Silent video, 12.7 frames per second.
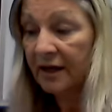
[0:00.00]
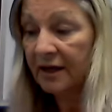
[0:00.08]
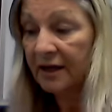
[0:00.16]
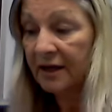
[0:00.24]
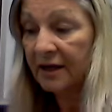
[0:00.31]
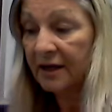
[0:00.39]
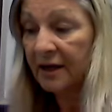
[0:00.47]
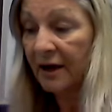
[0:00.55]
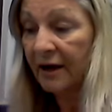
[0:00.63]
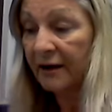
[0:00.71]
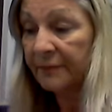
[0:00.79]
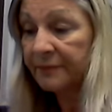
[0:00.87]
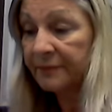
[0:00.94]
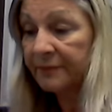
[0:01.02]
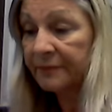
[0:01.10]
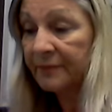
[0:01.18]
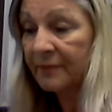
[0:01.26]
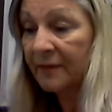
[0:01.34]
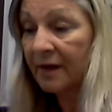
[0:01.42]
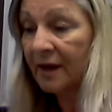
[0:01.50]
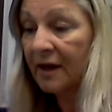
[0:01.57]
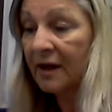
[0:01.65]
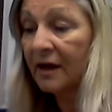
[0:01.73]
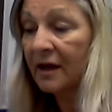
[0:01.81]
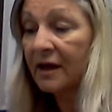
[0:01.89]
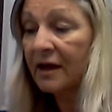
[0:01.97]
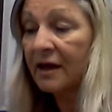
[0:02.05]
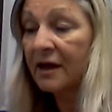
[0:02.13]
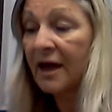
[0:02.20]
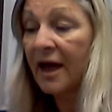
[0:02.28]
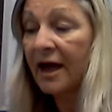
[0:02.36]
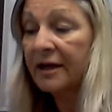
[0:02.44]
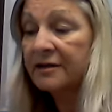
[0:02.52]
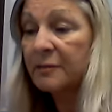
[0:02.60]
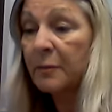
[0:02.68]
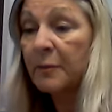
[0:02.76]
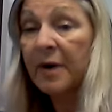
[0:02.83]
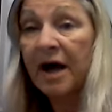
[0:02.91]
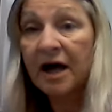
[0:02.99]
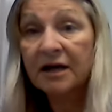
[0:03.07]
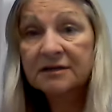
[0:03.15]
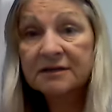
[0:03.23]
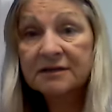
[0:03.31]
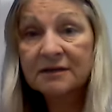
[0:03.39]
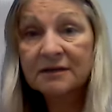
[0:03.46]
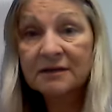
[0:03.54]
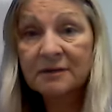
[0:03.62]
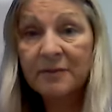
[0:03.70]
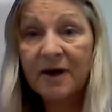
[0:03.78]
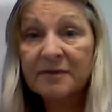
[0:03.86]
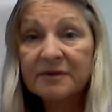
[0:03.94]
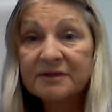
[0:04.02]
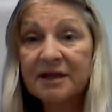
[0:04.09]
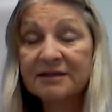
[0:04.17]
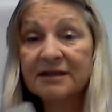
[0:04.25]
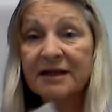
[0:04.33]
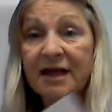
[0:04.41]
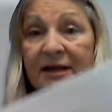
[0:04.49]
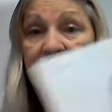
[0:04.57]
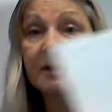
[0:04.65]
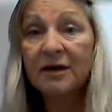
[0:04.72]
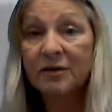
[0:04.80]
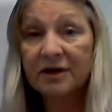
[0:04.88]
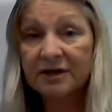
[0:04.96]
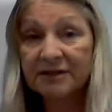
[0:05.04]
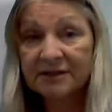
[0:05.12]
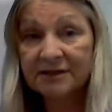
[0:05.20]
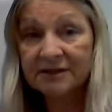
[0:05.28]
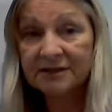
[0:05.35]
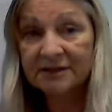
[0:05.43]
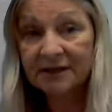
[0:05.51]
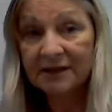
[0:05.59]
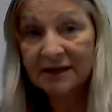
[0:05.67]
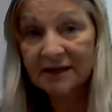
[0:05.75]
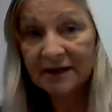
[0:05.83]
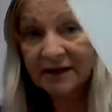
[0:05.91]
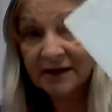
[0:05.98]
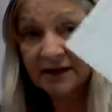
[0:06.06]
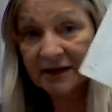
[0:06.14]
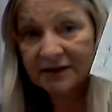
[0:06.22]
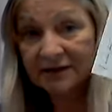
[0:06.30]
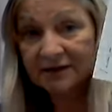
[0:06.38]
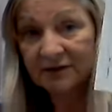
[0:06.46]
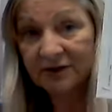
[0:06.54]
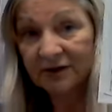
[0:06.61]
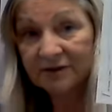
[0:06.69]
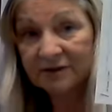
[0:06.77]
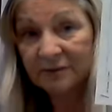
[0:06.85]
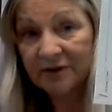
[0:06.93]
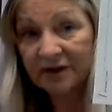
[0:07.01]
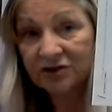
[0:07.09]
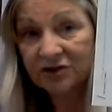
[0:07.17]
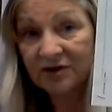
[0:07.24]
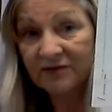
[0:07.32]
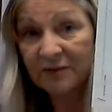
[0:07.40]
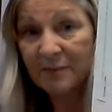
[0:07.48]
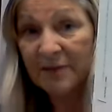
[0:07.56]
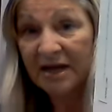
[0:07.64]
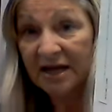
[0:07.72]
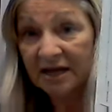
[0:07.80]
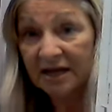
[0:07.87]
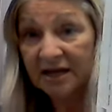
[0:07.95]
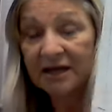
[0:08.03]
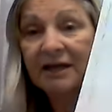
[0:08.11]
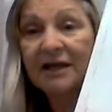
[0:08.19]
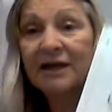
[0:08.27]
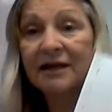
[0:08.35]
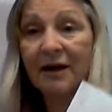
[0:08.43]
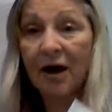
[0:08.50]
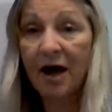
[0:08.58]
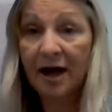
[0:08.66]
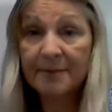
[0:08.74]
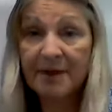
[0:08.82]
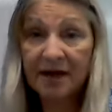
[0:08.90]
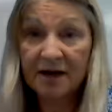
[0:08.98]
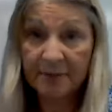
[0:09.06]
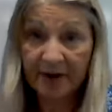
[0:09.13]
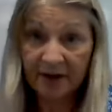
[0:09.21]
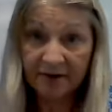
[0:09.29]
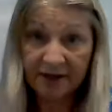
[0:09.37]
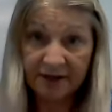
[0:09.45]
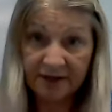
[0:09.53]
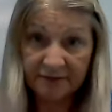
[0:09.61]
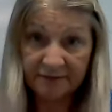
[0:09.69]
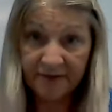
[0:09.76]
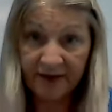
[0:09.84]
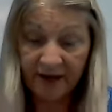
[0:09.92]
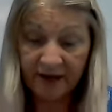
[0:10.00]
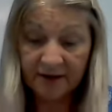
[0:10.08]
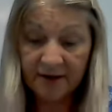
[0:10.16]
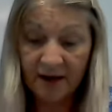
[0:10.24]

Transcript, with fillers: He um, he ate bugs. The Bible says he ate locusts. And so there's a picture of a bug. Now I'm not a bug eating fan.